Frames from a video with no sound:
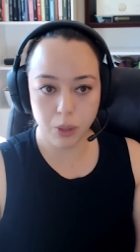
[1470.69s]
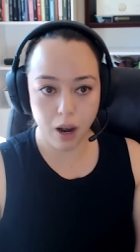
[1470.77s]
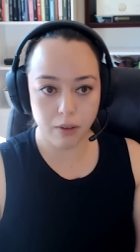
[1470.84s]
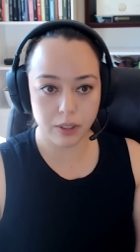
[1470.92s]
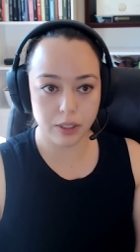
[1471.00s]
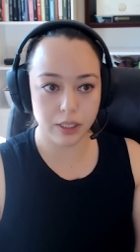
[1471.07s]

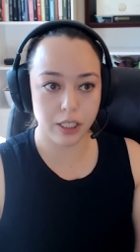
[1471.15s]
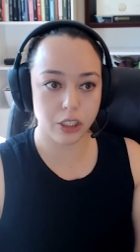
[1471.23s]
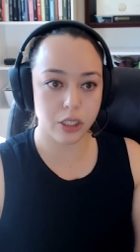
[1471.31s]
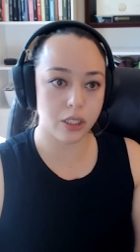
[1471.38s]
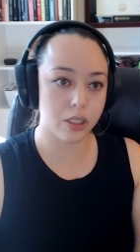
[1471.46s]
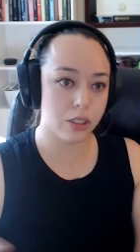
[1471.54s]

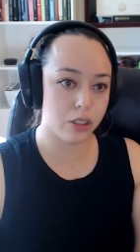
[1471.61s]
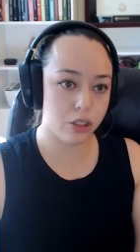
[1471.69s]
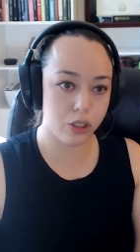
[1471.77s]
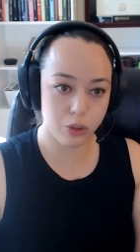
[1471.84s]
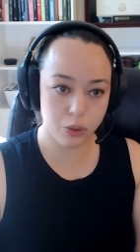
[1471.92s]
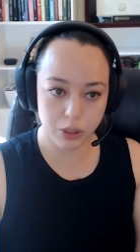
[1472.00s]
conversations
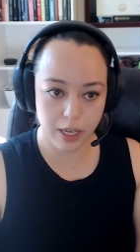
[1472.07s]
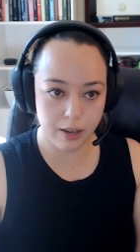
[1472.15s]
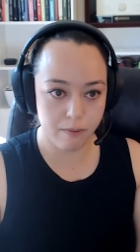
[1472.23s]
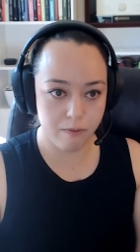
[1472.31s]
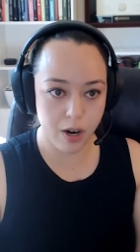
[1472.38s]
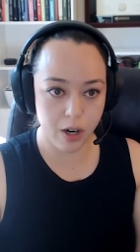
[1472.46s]

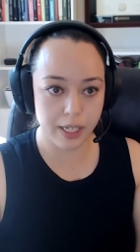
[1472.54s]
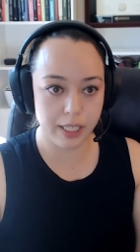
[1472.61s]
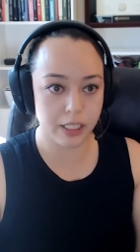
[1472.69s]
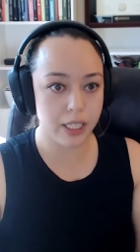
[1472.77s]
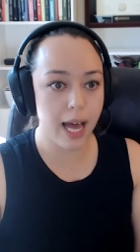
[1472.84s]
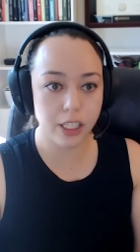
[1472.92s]
using
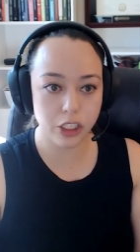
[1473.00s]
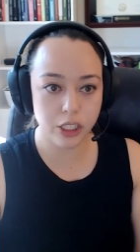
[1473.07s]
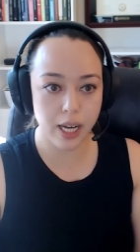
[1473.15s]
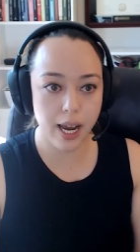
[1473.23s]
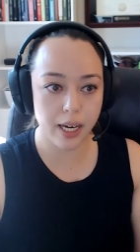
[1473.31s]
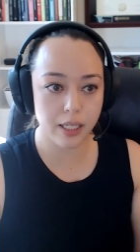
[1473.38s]
various
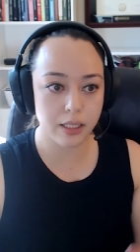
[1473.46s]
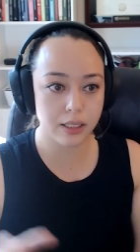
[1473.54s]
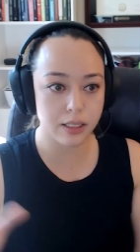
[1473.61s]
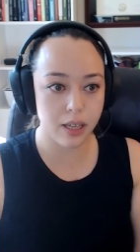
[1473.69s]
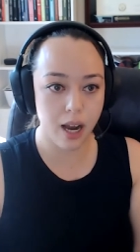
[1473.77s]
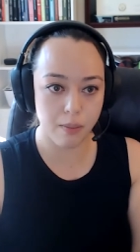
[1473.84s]

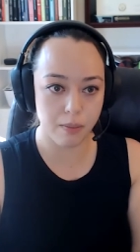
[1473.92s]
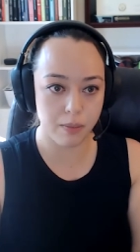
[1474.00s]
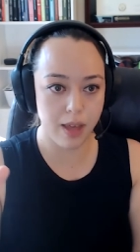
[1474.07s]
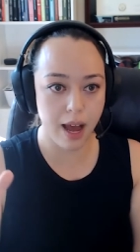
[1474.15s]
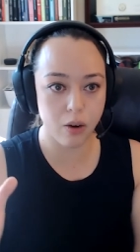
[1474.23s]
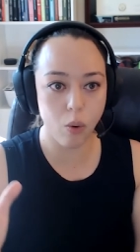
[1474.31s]
hashtags um,
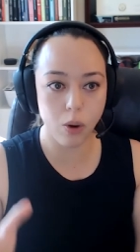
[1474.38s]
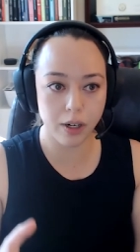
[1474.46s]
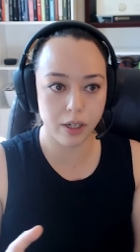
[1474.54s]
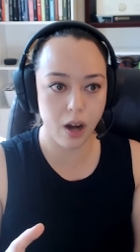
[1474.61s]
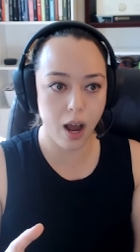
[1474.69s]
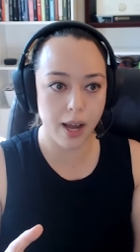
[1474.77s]
that
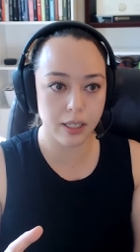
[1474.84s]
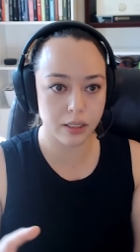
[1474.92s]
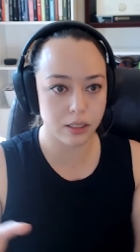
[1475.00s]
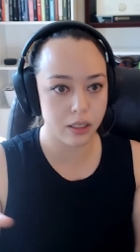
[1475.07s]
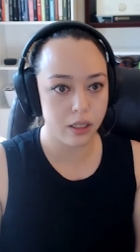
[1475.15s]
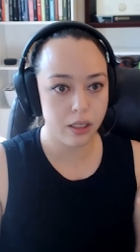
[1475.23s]
organize